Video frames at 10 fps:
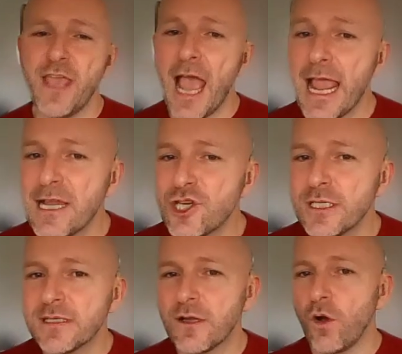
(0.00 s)
the
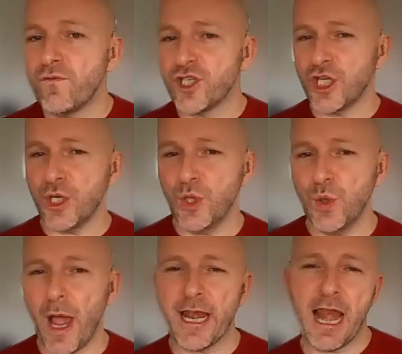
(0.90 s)
ages of
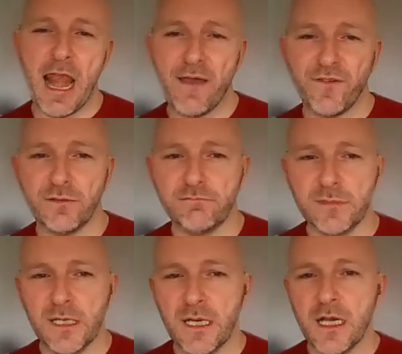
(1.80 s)
2 and 11,
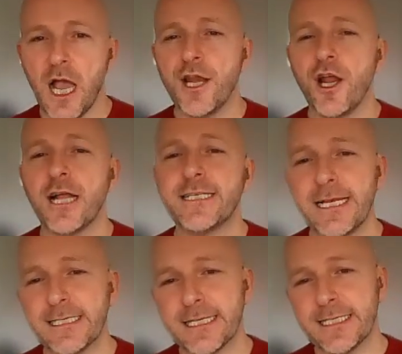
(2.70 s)
an
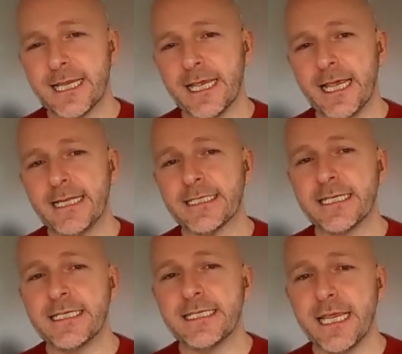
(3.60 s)
identity is
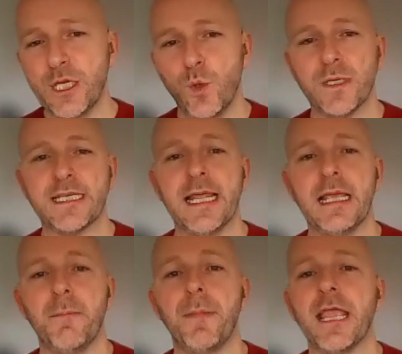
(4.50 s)

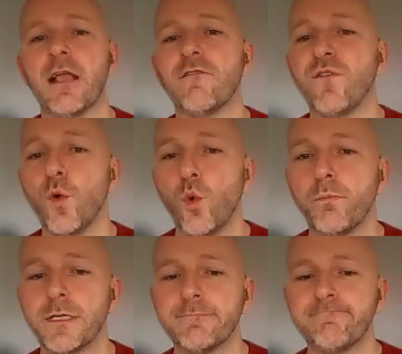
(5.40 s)
continuously being
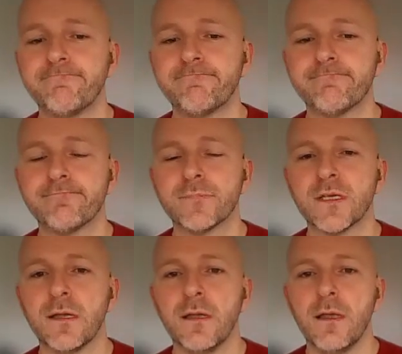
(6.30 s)
formed.
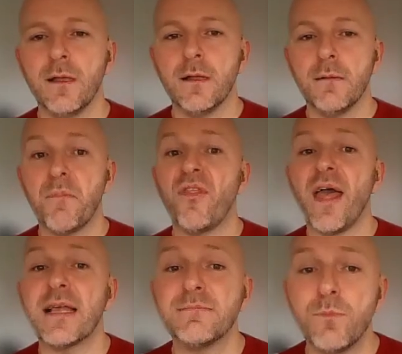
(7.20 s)
But
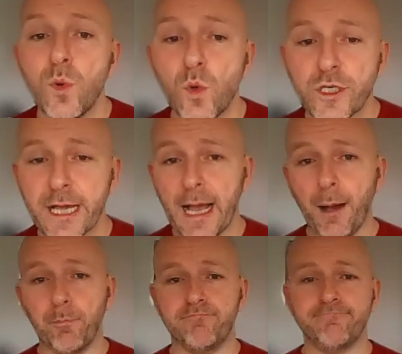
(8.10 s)
there's more to
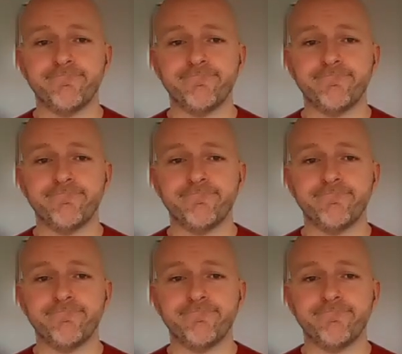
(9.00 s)
come.